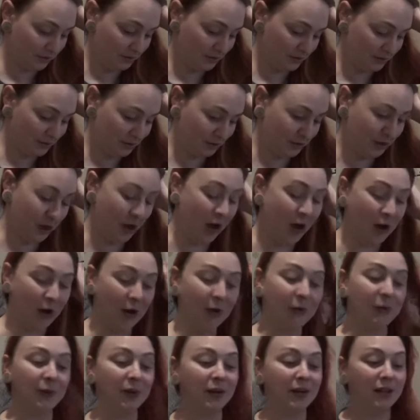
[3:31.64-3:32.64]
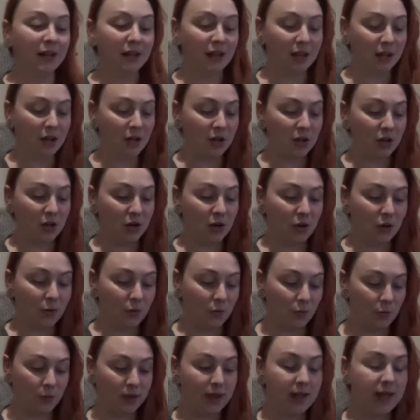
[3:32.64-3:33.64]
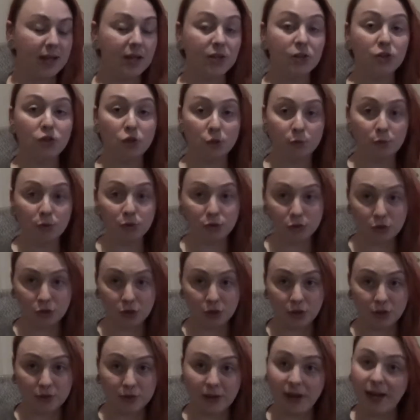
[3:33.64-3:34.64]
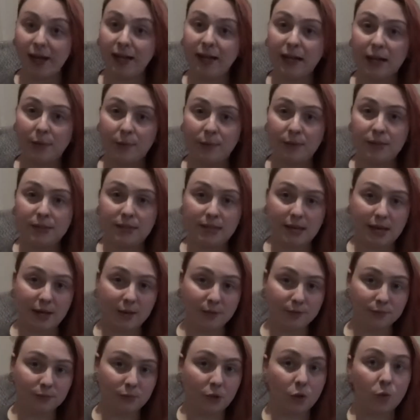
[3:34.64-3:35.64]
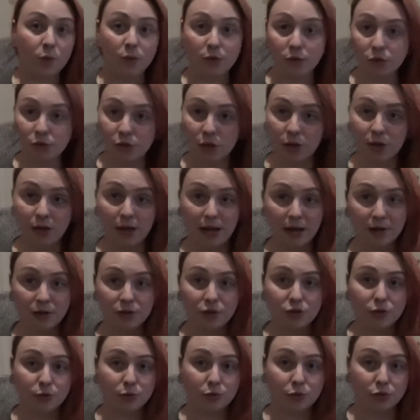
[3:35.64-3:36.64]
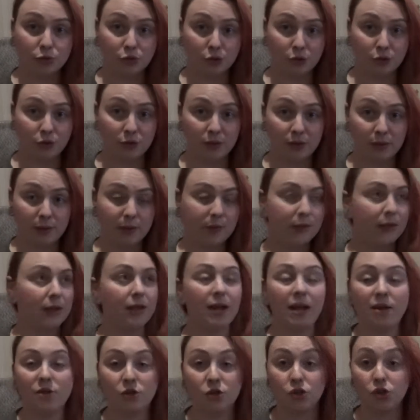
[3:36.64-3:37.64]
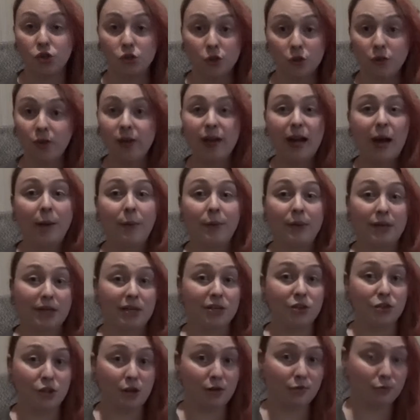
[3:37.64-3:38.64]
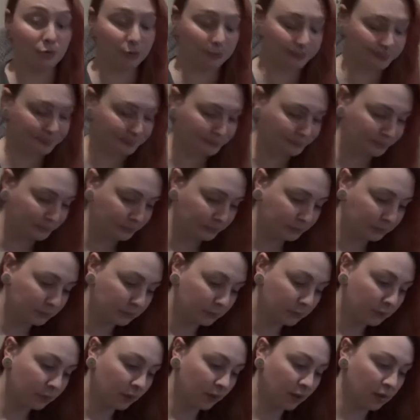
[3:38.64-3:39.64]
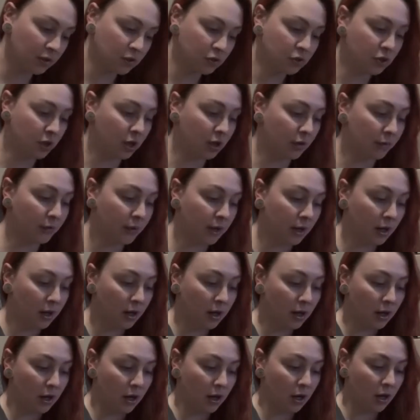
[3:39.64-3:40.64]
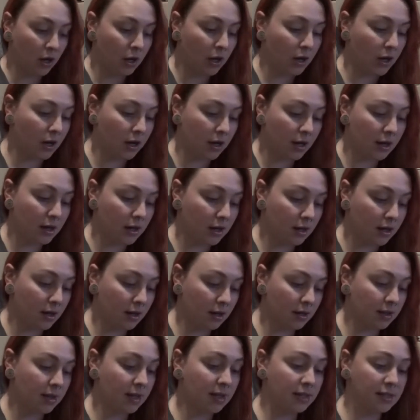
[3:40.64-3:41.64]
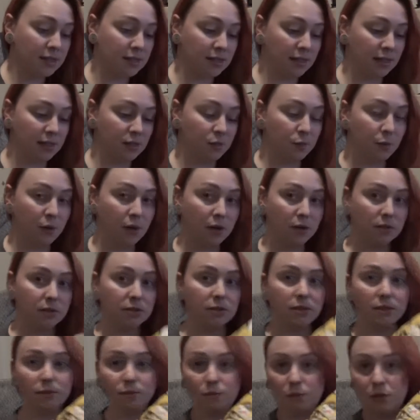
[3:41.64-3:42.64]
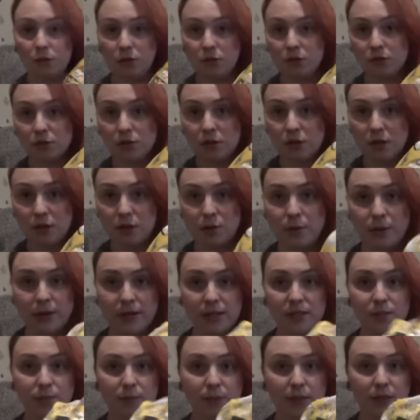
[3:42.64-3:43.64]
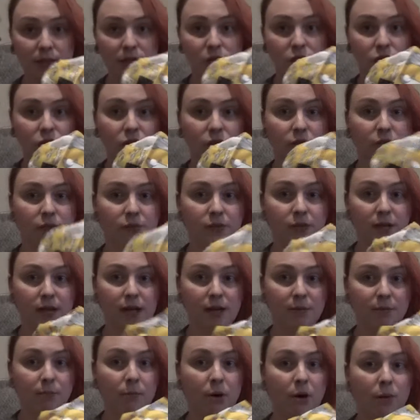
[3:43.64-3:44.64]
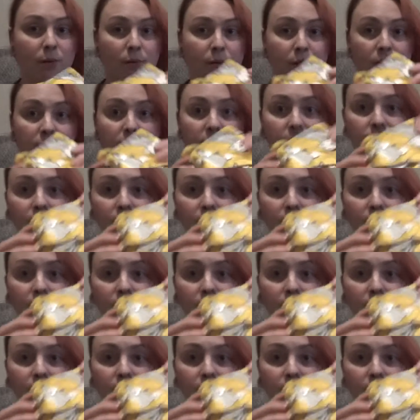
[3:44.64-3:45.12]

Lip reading: So we double stuff our nappies now. I will show you how to double stuff in a minute, or how to stuff a nappy in general. So this is what one looks like when it's been stuffed and poppered.